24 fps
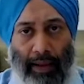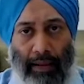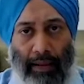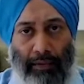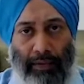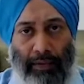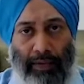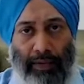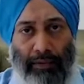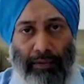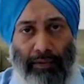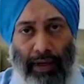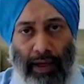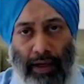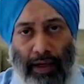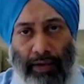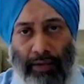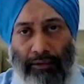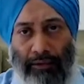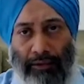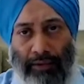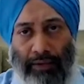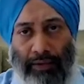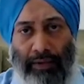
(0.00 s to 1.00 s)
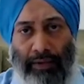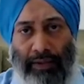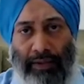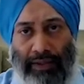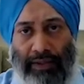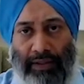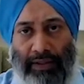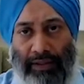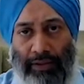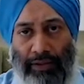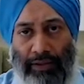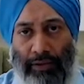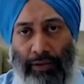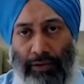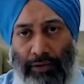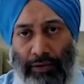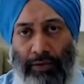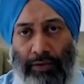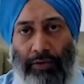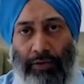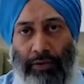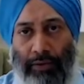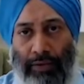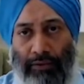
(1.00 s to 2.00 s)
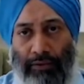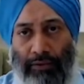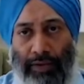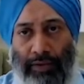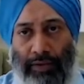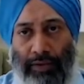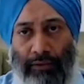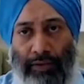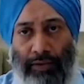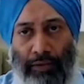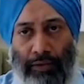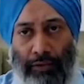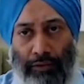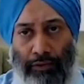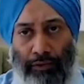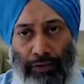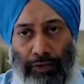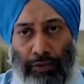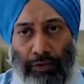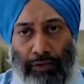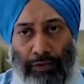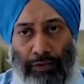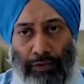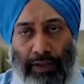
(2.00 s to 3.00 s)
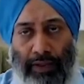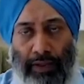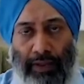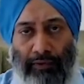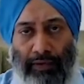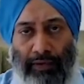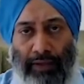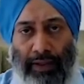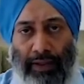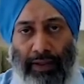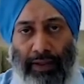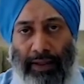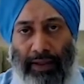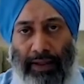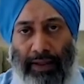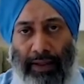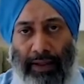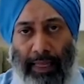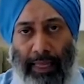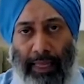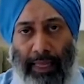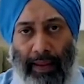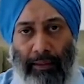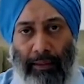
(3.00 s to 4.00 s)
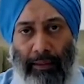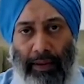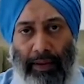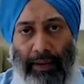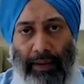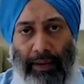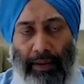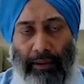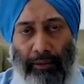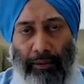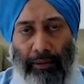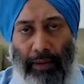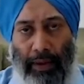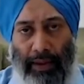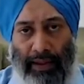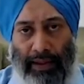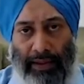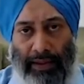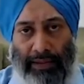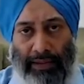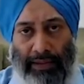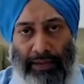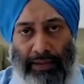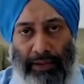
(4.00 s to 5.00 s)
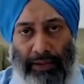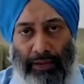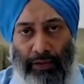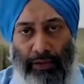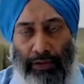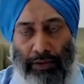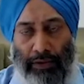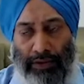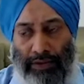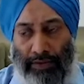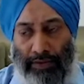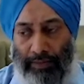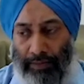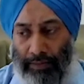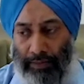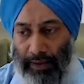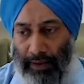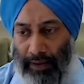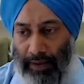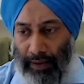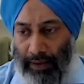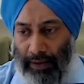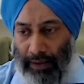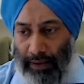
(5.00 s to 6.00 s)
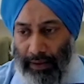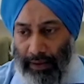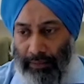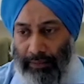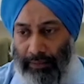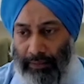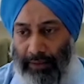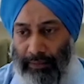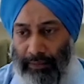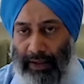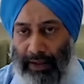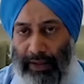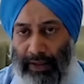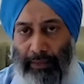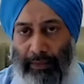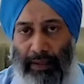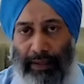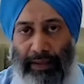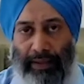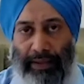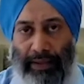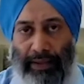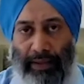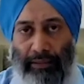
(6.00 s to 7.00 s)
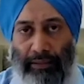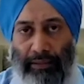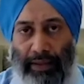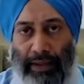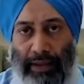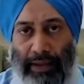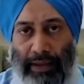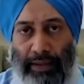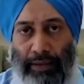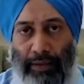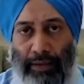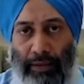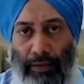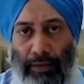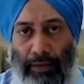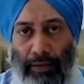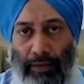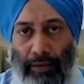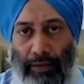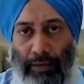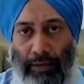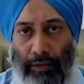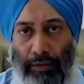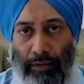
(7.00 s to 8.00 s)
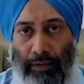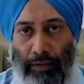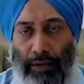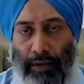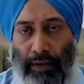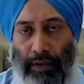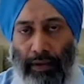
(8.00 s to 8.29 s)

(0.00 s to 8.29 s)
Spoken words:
But part of the reason is also the way we're used to driving. But once those amendments are made on the road,